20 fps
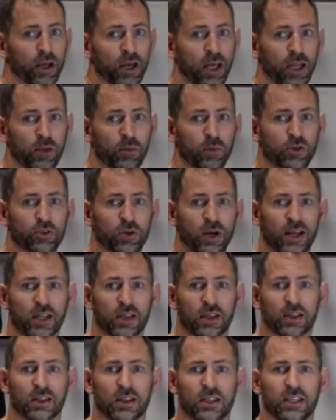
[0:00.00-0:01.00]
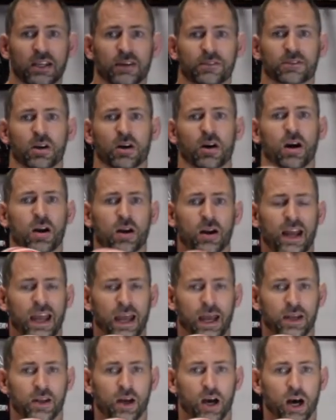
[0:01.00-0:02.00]
and then we try to lift our
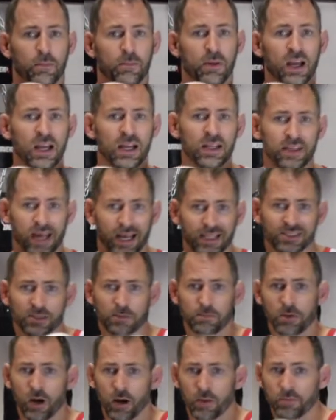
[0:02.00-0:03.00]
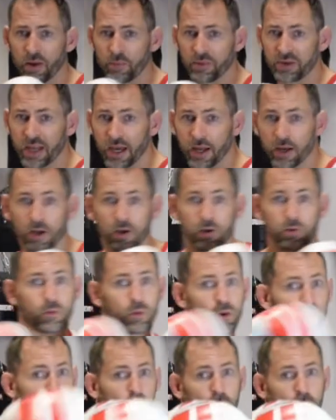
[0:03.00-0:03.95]
hand up. That's the problem that we get. You want to go